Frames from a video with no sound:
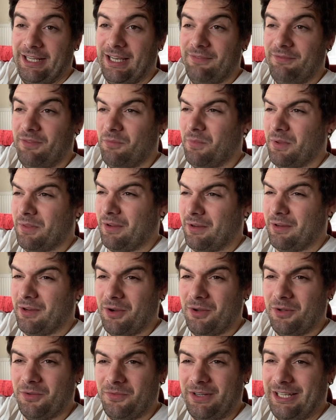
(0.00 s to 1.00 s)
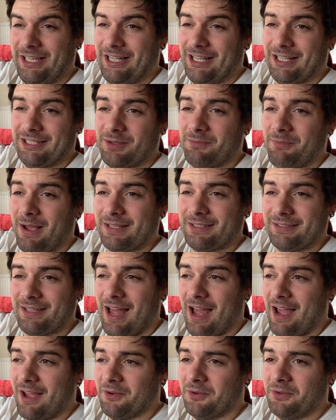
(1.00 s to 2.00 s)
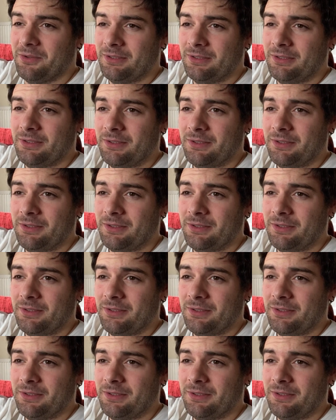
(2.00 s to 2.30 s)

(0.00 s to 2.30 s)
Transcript: living with a girl really isn't my style.